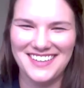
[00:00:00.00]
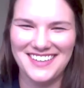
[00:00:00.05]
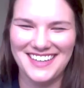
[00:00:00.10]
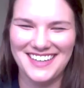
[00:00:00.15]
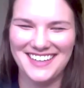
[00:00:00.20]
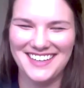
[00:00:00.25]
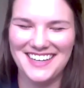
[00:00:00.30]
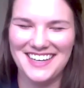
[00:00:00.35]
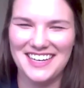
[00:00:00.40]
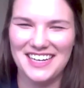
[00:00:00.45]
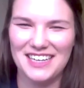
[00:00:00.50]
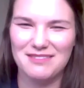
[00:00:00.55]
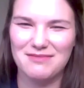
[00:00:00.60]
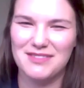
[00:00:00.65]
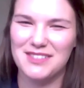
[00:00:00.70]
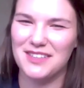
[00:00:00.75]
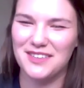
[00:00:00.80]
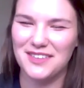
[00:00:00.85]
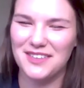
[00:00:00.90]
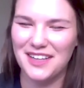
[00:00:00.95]
good. I'm
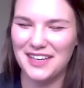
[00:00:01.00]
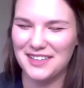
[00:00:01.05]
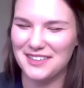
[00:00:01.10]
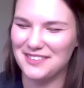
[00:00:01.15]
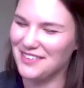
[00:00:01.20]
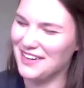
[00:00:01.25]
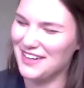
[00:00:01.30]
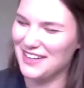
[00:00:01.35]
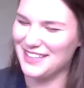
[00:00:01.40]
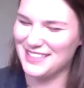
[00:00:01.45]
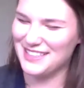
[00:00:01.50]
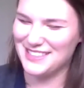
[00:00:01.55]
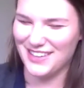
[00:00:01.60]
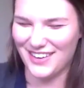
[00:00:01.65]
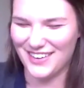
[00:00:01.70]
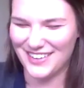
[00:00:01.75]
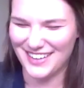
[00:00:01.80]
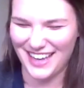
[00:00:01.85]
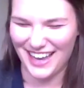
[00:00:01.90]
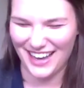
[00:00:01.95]
so glad you're ready to
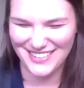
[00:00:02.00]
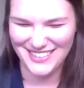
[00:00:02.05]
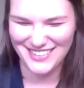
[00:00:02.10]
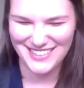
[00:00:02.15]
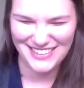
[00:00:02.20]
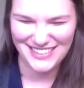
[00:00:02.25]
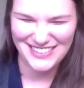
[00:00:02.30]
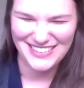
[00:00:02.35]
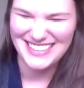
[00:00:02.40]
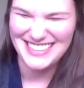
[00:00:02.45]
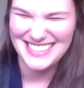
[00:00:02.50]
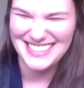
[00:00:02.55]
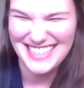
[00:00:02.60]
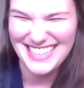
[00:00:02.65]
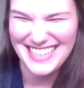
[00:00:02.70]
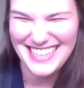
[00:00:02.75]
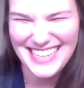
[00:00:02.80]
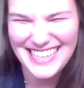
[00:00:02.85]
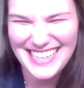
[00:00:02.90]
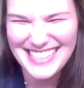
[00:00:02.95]
talk council, Lynzee.